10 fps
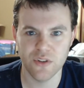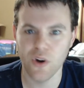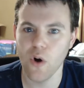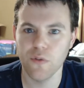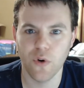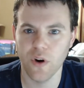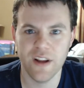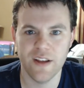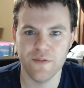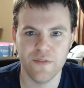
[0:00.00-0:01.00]
go for
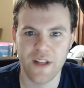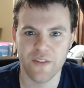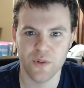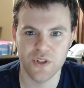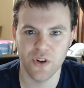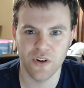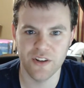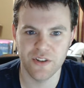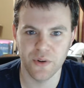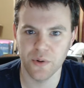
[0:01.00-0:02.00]
it if that's what you're
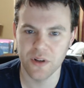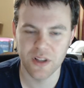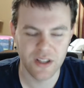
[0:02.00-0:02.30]
into.